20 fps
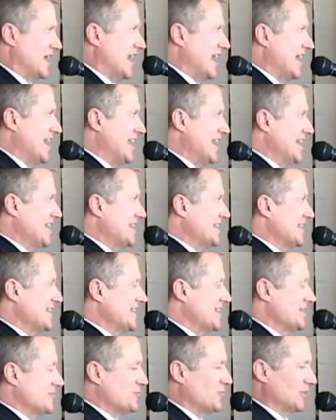I
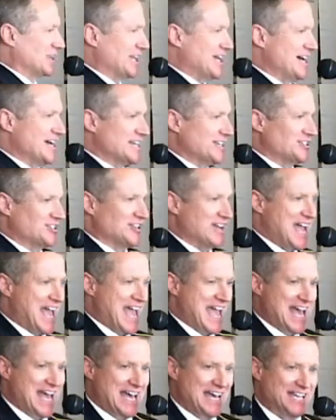would like to
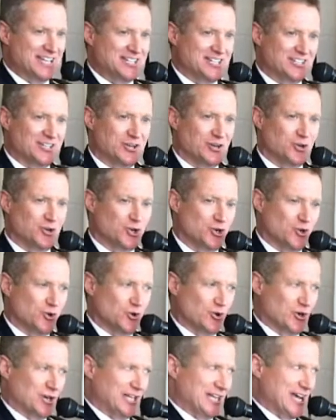add a
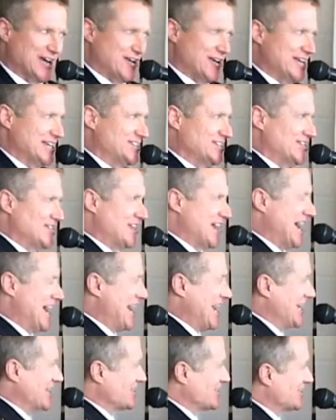corollary to
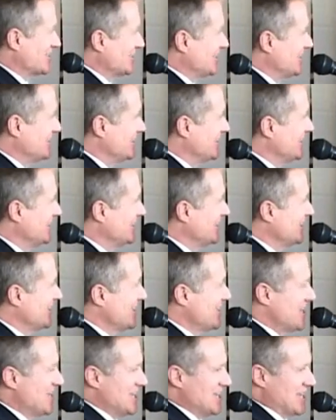that.
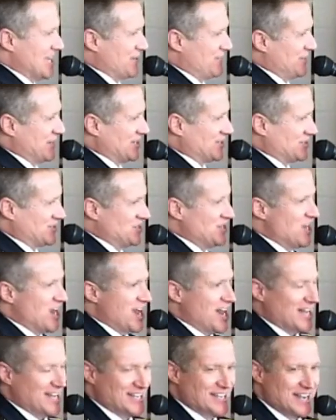If it's
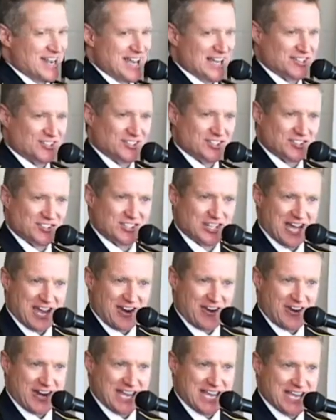not
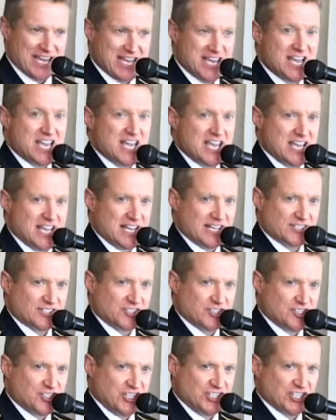necessary,
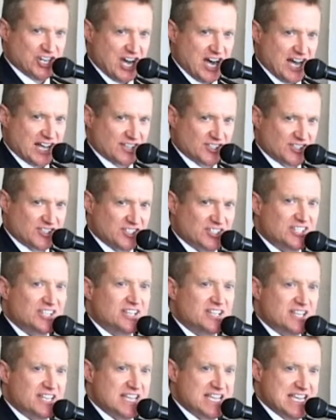it's just
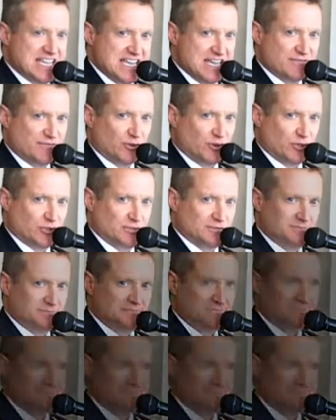evil.